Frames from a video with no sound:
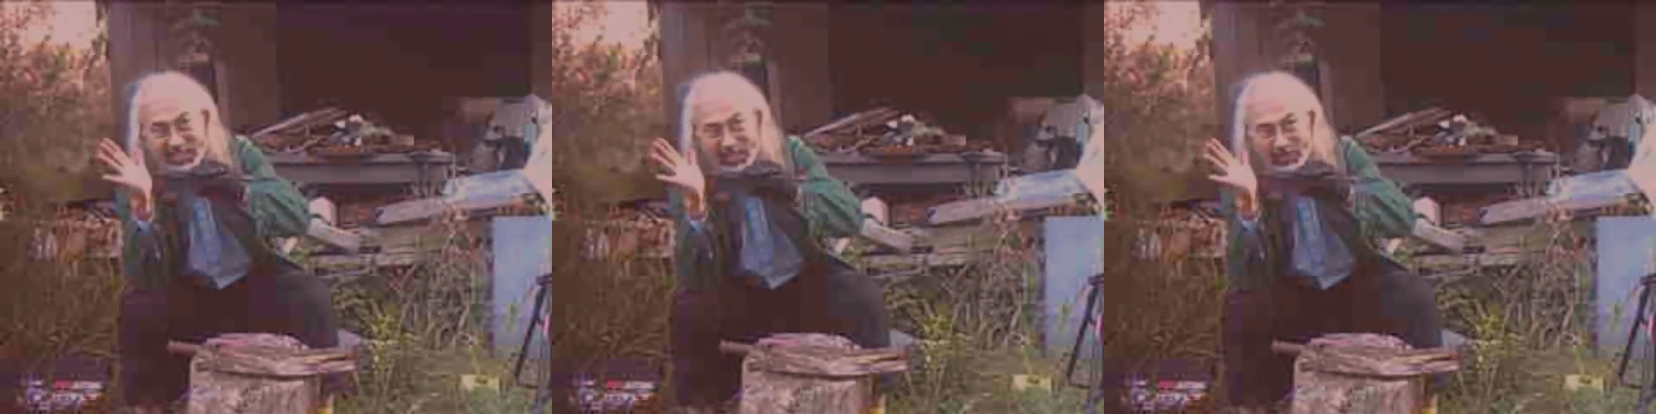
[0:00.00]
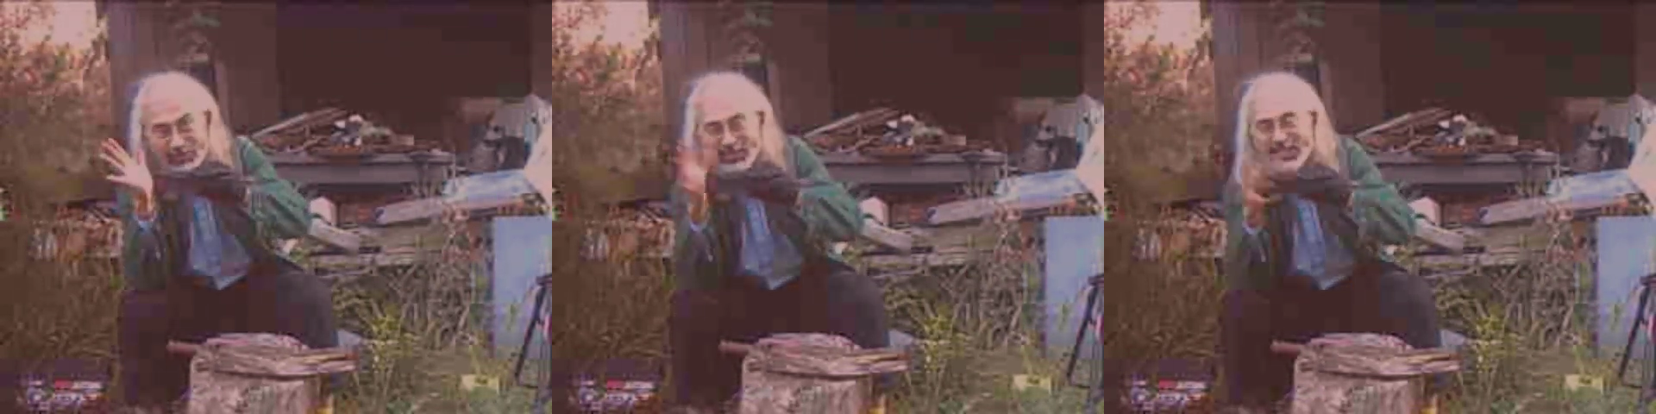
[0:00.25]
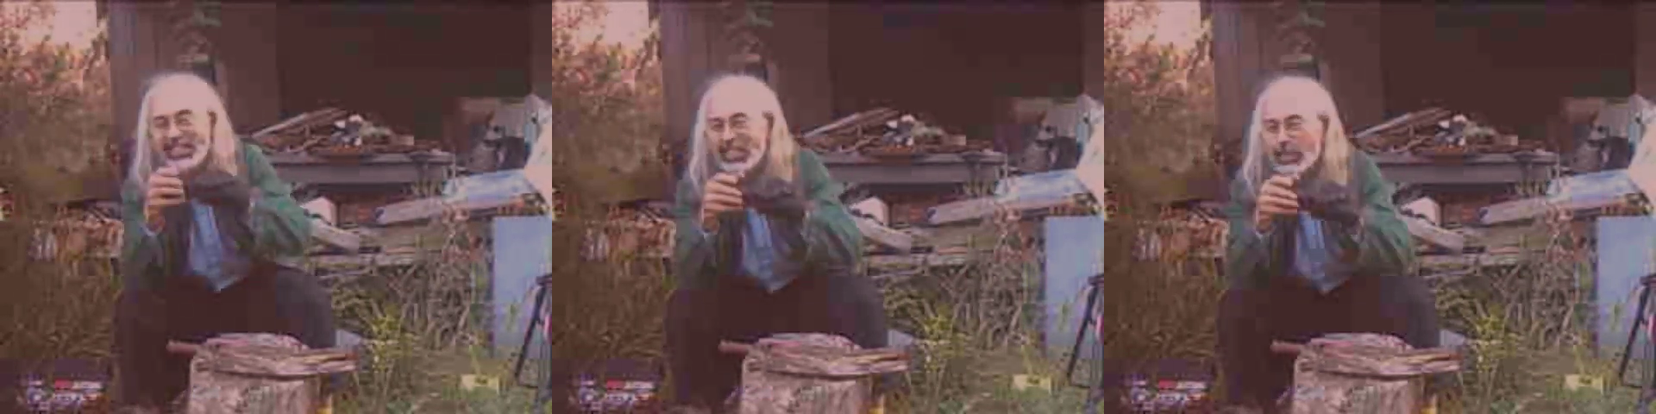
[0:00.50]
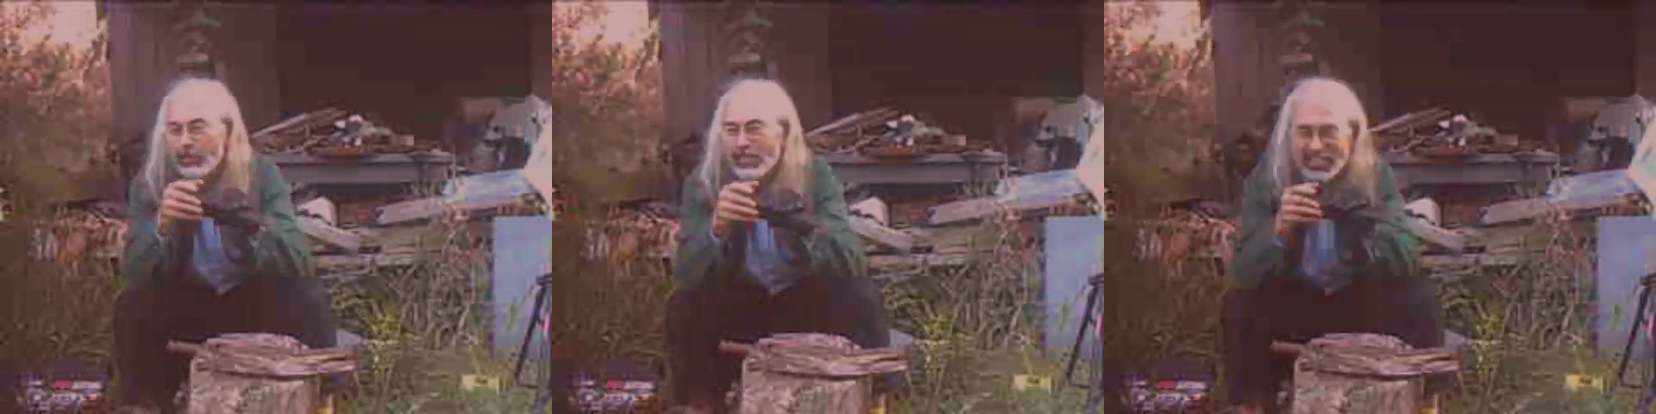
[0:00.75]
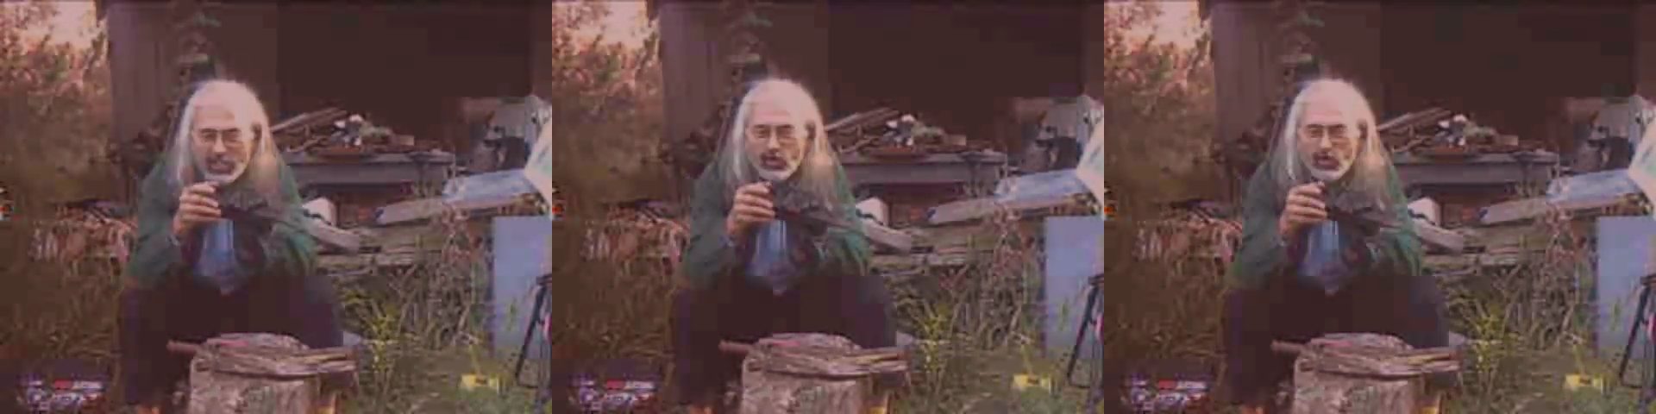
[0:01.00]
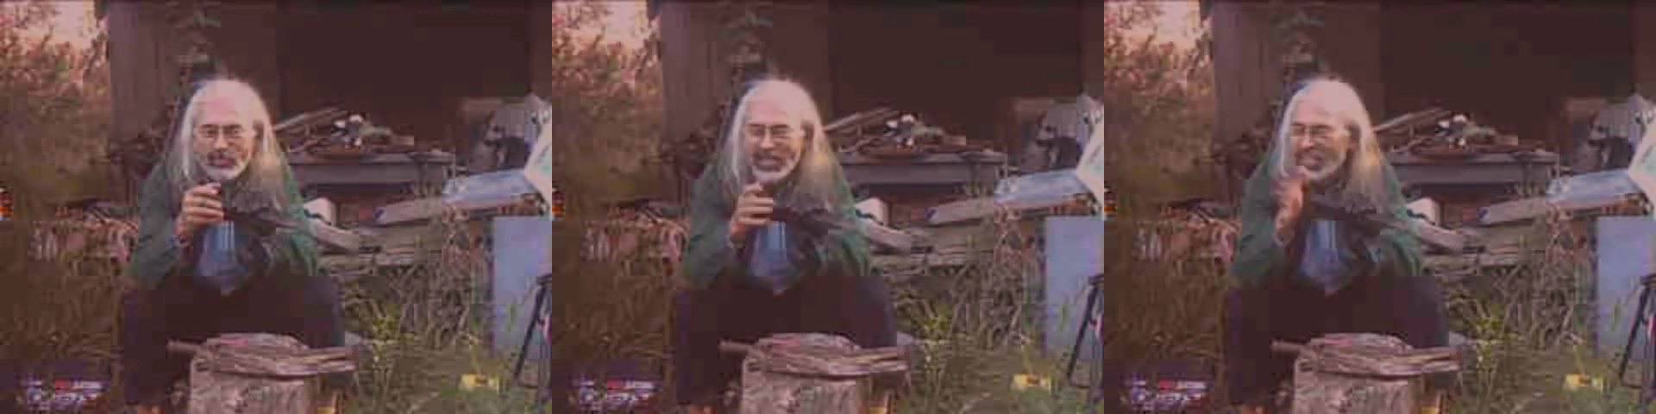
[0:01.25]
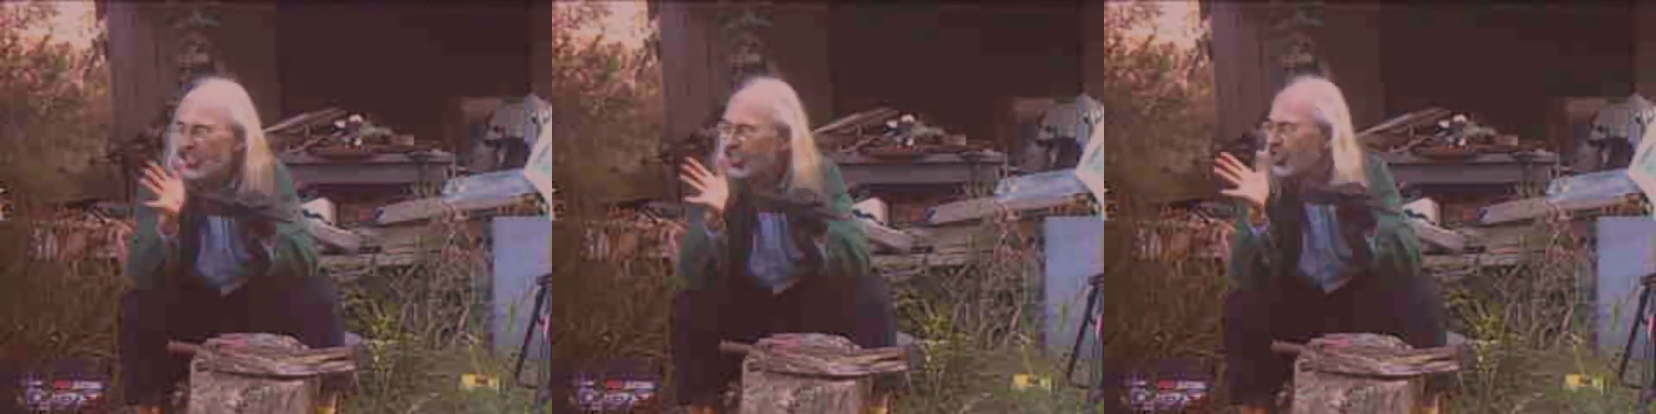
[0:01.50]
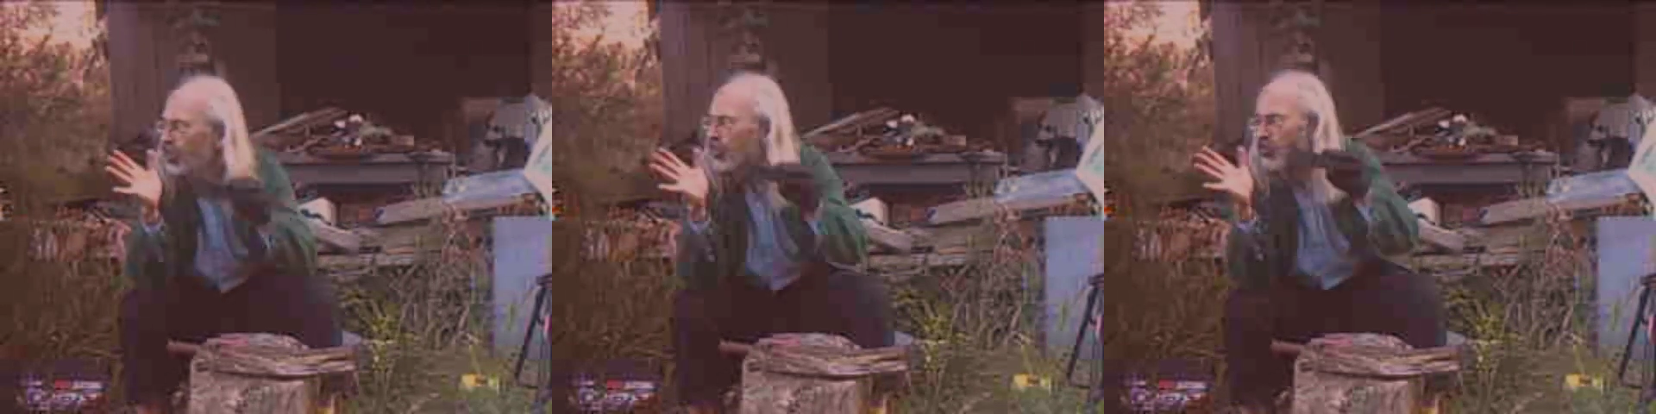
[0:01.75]
slippiness still remains, so you
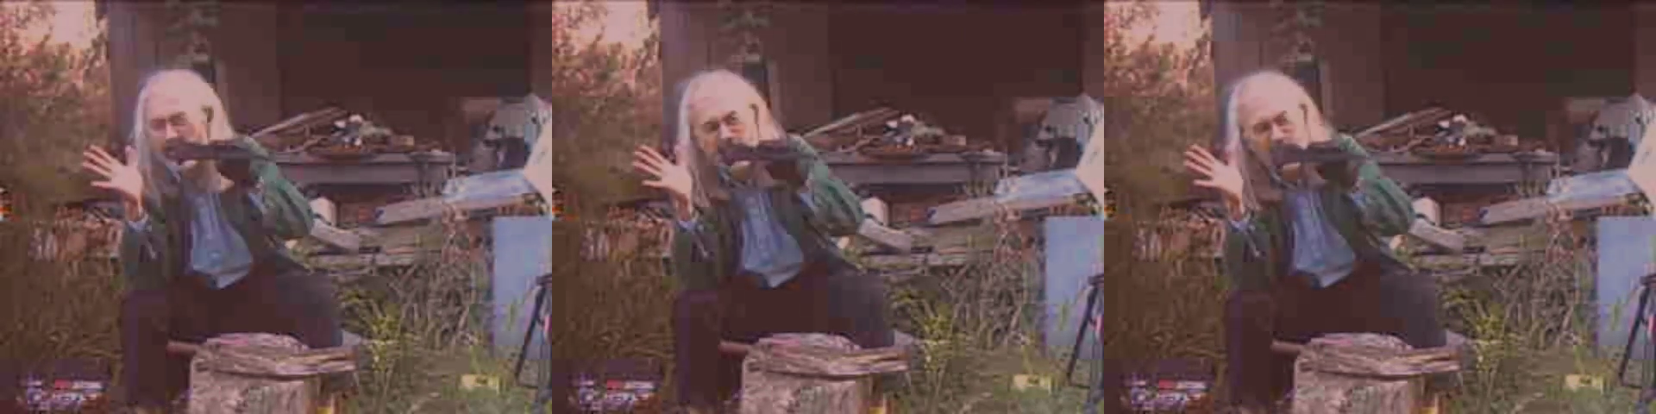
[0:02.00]
still need